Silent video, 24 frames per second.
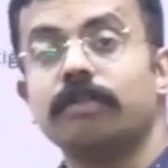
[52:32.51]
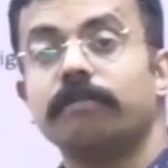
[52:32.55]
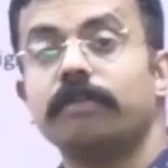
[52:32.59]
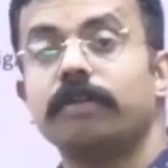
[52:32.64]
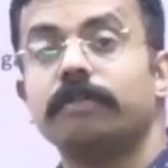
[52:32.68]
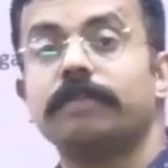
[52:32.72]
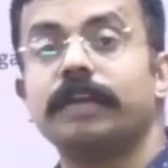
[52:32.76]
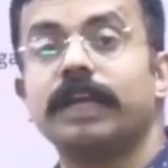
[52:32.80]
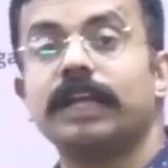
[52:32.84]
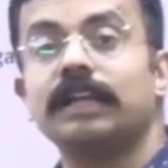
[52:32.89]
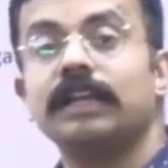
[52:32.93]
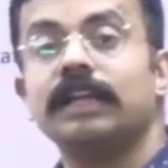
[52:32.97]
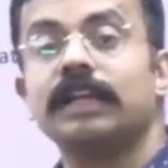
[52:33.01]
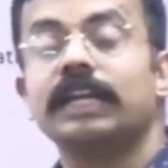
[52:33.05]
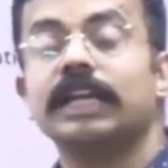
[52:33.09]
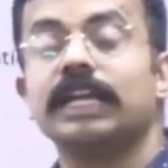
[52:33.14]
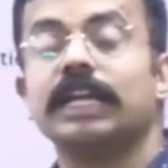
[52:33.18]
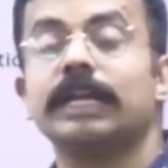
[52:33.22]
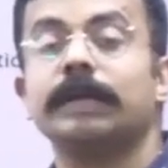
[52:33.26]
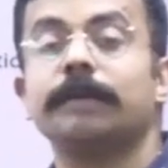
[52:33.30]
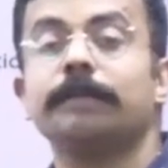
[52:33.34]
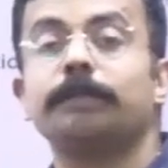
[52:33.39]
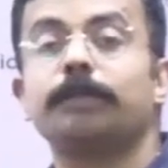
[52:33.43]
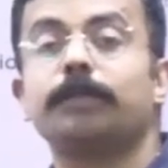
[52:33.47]
We will
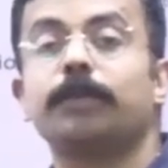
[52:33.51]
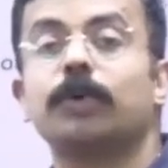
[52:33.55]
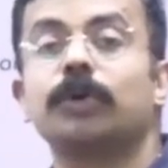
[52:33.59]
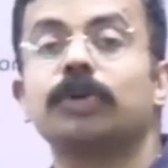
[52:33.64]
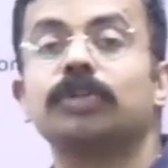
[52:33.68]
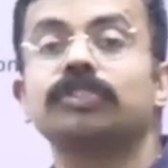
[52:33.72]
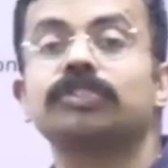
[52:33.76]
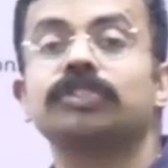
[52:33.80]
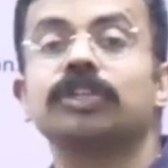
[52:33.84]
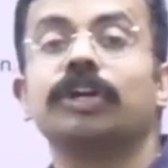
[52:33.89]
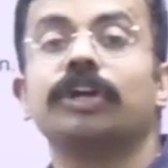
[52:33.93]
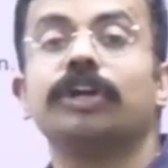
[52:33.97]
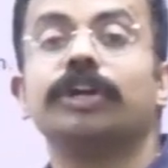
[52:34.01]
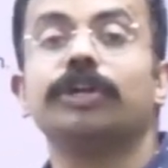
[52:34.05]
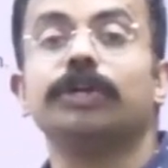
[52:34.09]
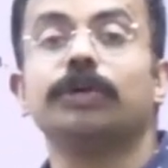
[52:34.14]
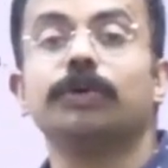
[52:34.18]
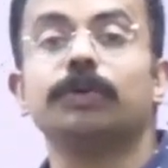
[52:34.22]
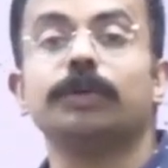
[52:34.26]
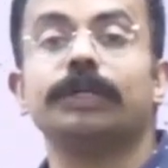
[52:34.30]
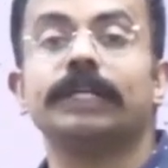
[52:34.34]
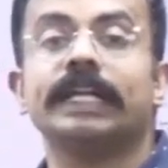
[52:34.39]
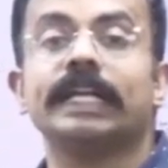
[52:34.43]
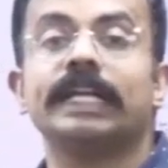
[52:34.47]
impose
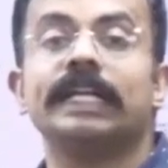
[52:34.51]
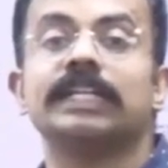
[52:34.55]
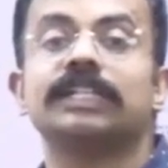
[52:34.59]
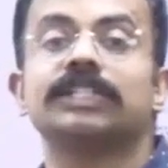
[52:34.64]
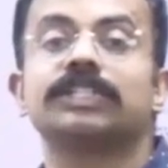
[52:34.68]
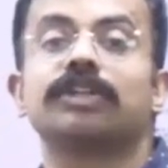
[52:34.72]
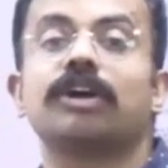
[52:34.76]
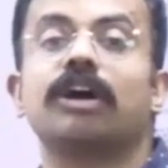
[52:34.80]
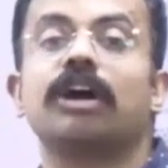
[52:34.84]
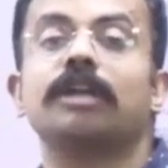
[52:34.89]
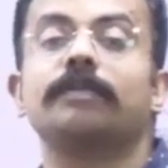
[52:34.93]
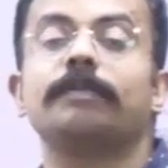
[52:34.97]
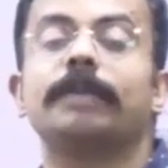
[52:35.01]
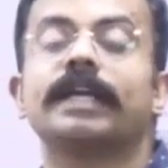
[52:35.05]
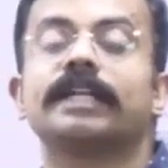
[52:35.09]
duties on